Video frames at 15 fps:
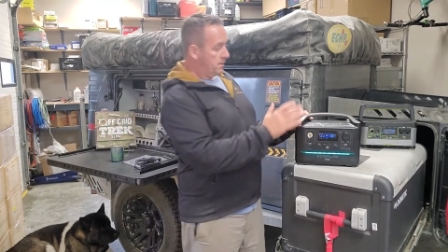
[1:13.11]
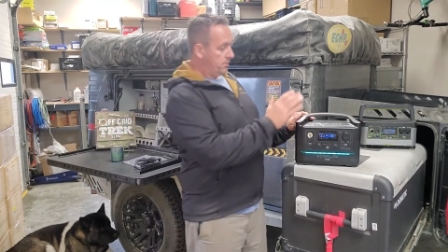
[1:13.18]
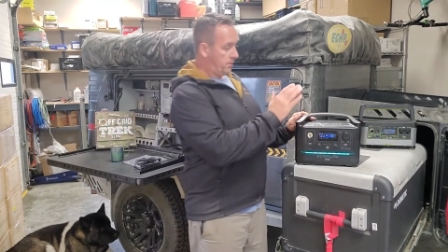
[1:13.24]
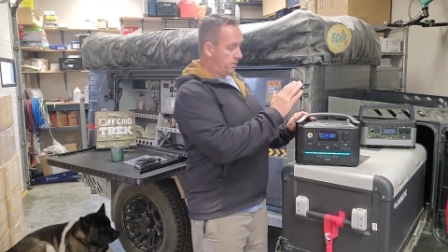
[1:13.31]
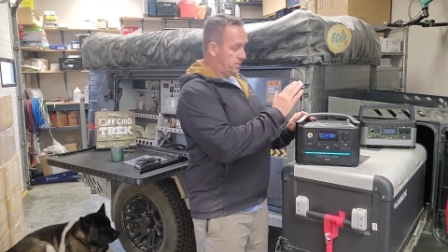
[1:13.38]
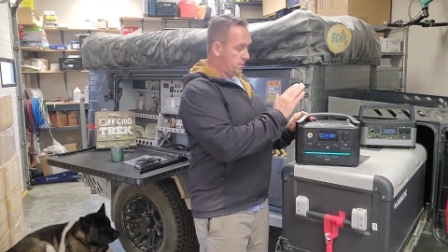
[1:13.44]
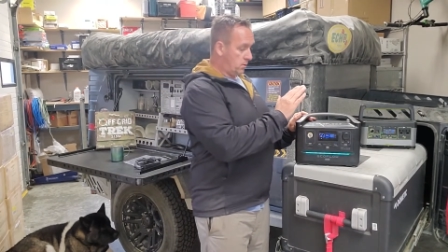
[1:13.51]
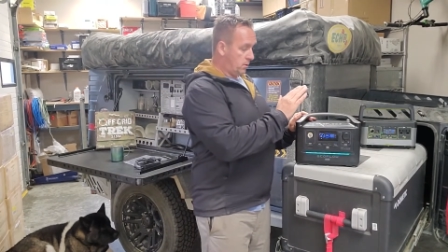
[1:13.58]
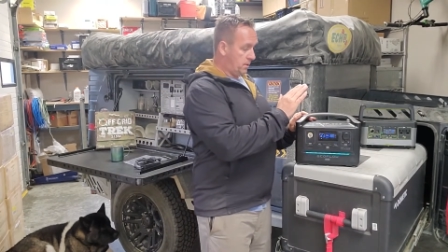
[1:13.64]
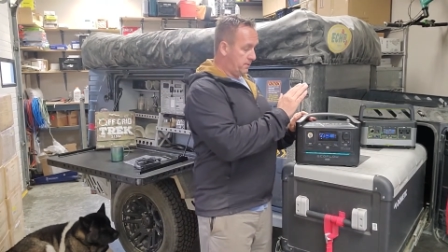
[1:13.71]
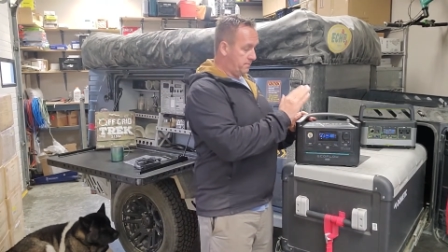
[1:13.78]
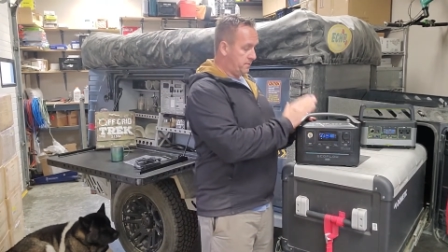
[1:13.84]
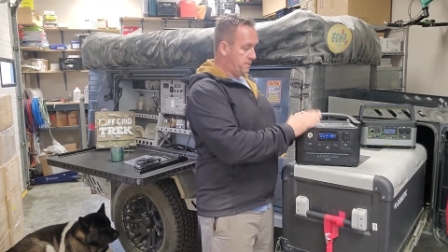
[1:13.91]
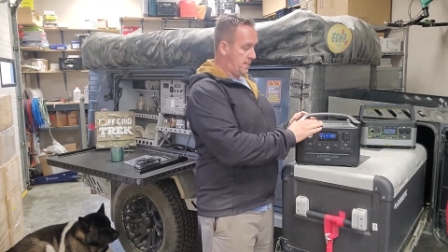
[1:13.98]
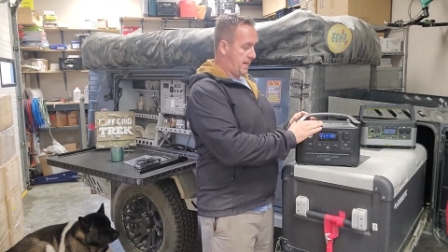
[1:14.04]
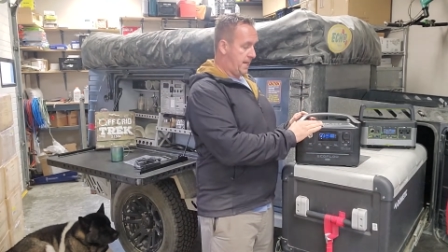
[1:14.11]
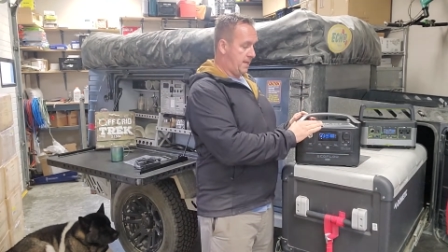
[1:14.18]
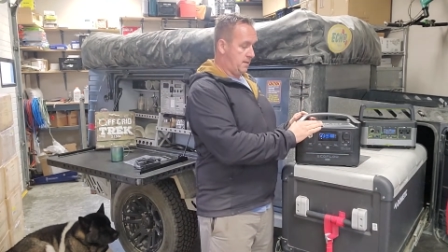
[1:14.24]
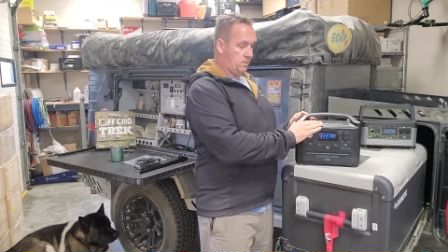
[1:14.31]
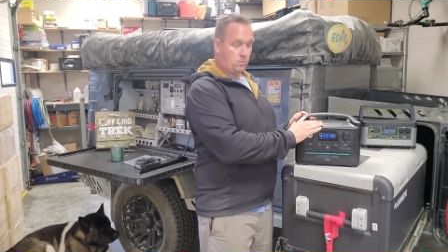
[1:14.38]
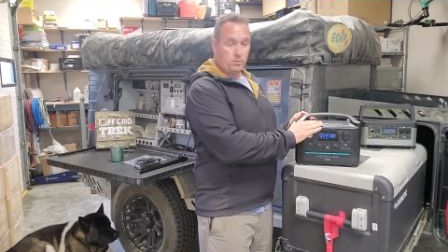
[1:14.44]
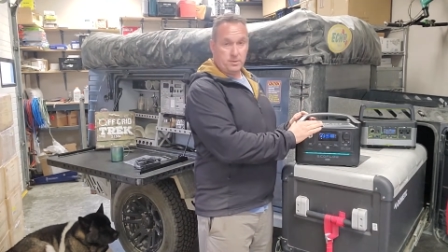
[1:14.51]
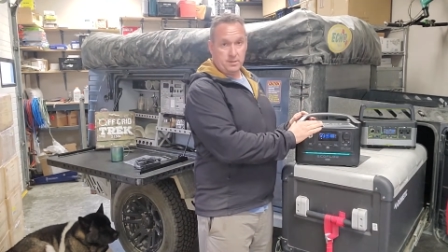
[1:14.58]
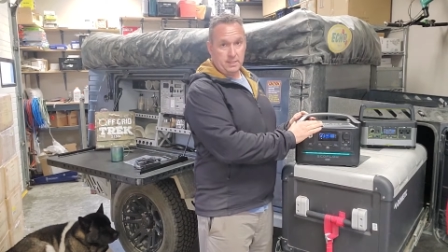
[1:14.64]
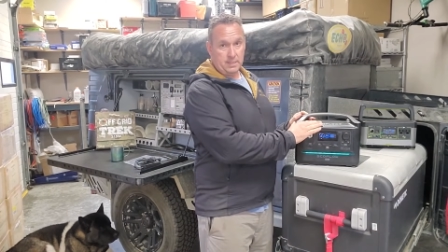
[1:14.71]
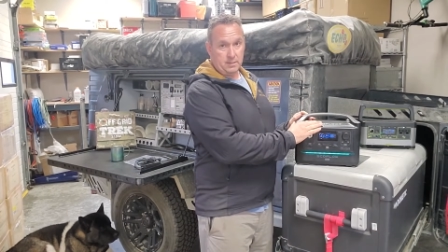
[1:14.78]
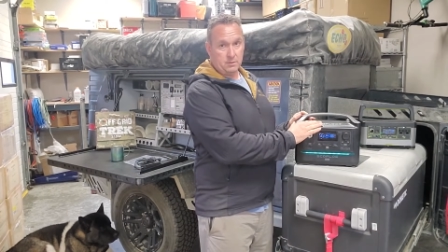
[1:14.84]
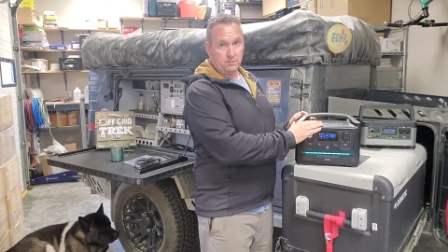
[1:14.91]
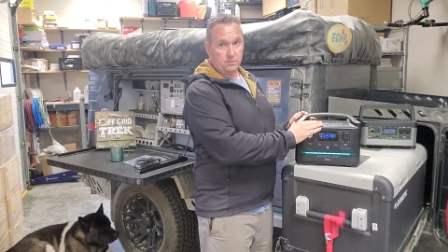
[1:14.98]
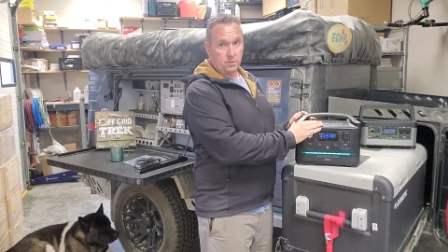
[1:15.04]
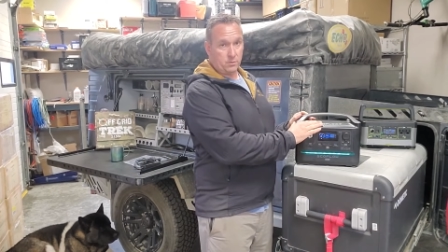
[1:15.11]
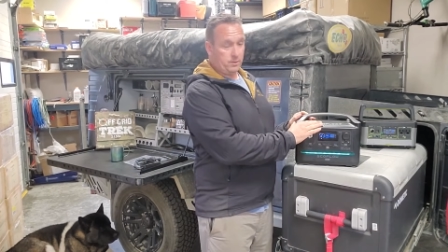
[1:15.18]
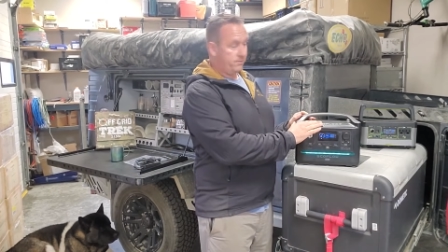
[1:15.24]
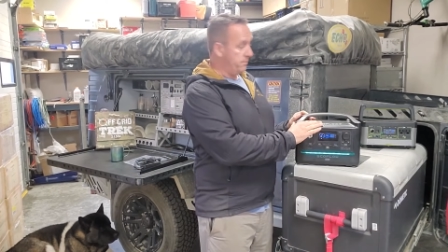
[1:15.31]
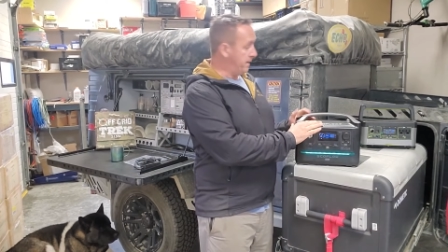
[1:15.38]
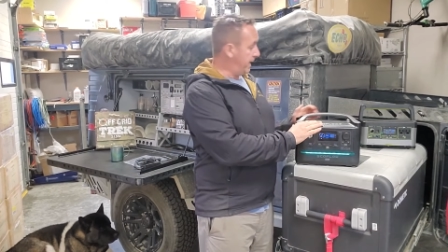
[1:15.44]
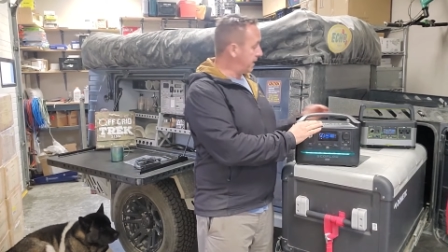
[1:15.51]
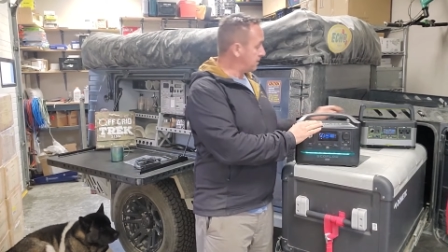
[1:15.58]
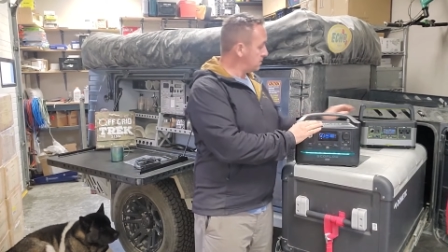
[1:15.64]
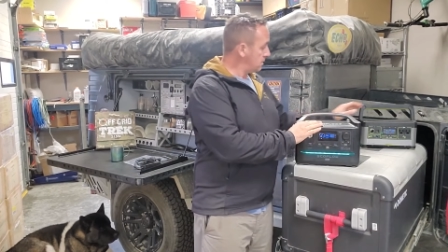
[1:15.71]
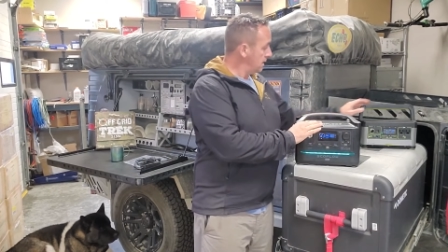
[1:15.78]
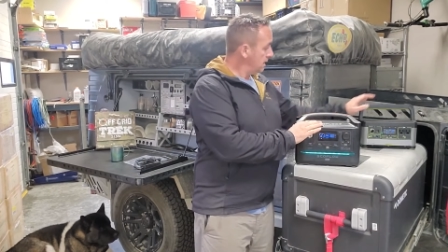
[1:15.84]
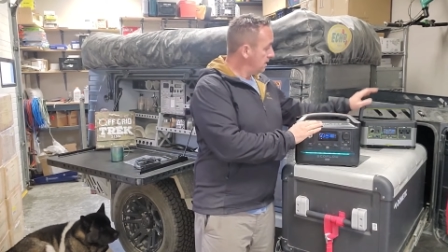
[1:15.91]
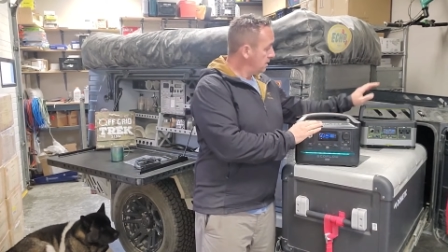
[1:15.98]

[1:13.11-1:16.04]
there are a total of 10 with the EcoFlow River Max.